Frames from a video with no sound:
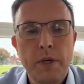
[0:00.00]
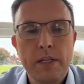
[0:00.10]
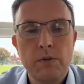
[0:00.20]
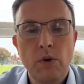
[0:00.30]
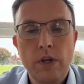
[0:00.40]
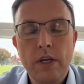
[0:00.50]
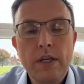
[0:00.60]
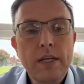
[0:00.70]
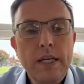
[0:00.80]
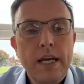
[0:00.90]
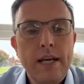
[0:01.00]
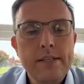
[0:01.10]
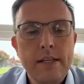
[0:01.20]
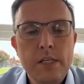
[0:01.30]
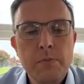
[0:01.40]
make the running, as
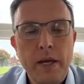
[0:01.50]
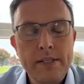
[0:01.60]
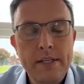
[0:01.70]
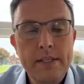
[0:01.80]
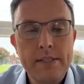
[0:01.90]
you'd expect.